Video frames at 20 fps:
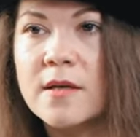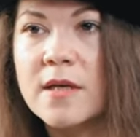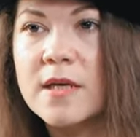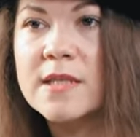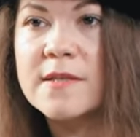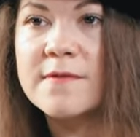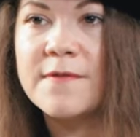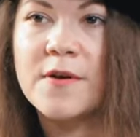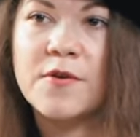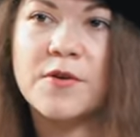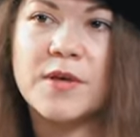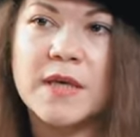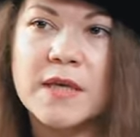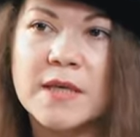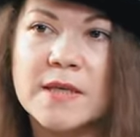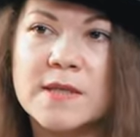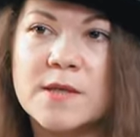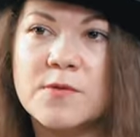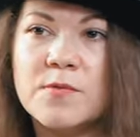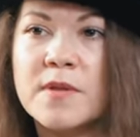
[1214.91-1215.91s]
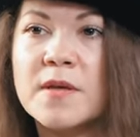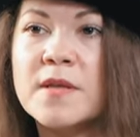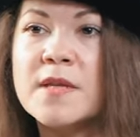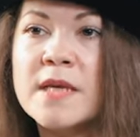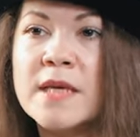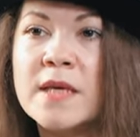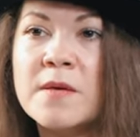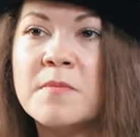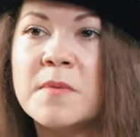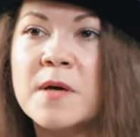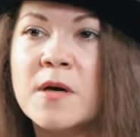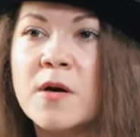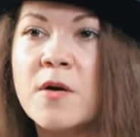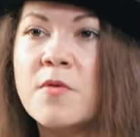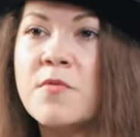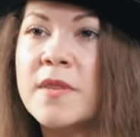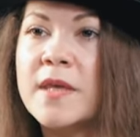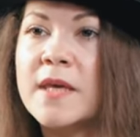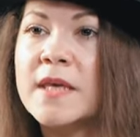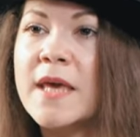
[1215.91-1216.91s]
it's very easy with an
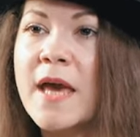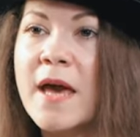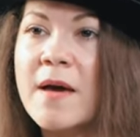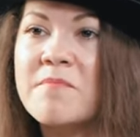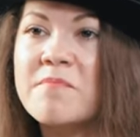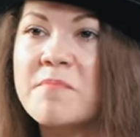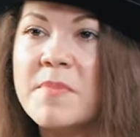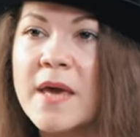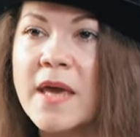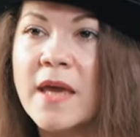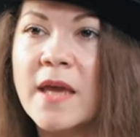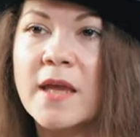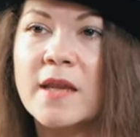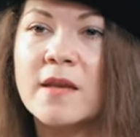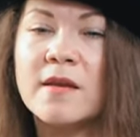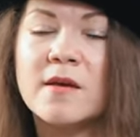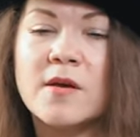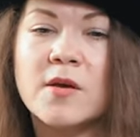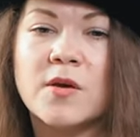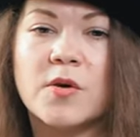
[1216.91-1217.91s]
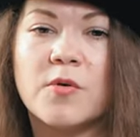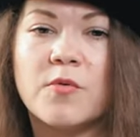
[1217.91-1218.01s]
email, with a campaign,